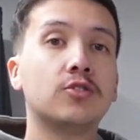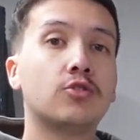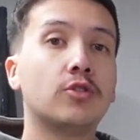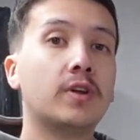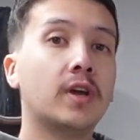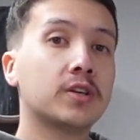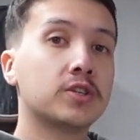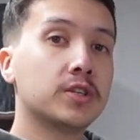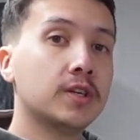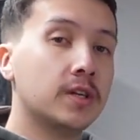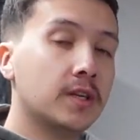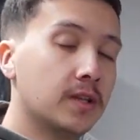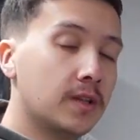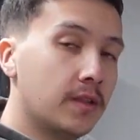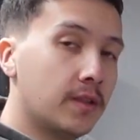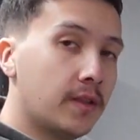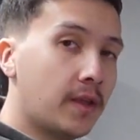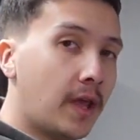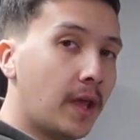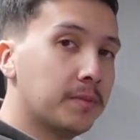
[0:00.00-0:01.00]
introduction,
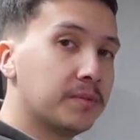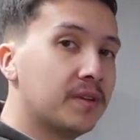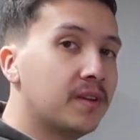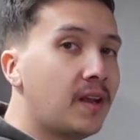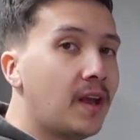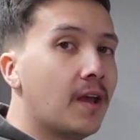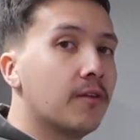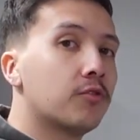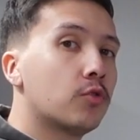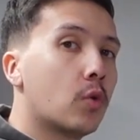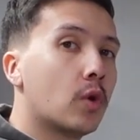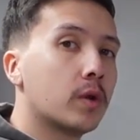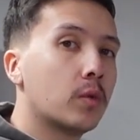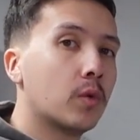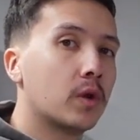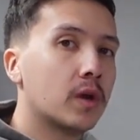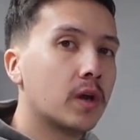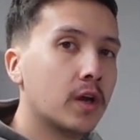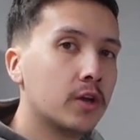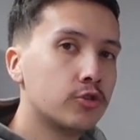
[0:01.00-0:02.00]
the Epson
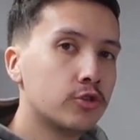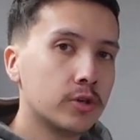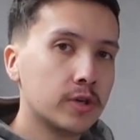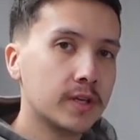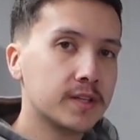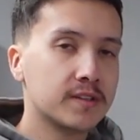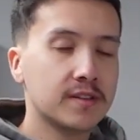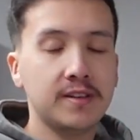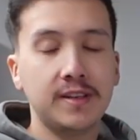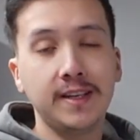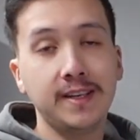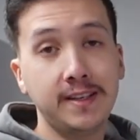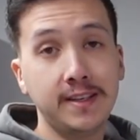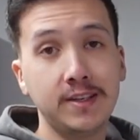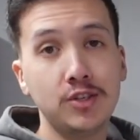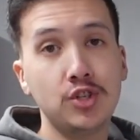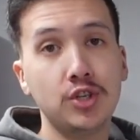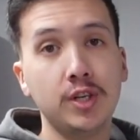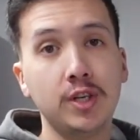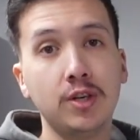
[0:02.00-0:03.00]
F2100 is a
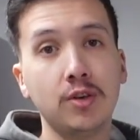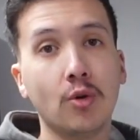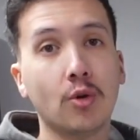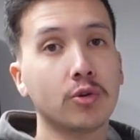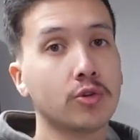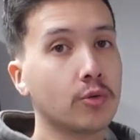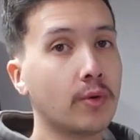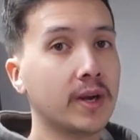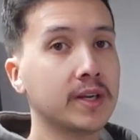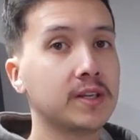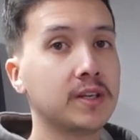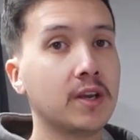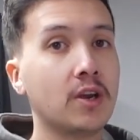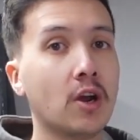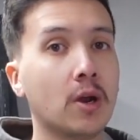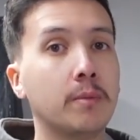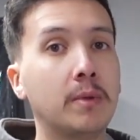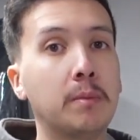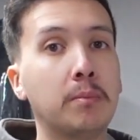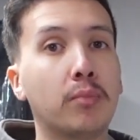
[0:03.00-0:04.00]
DTG or
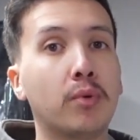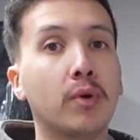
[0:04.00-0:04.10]
direct-to-garment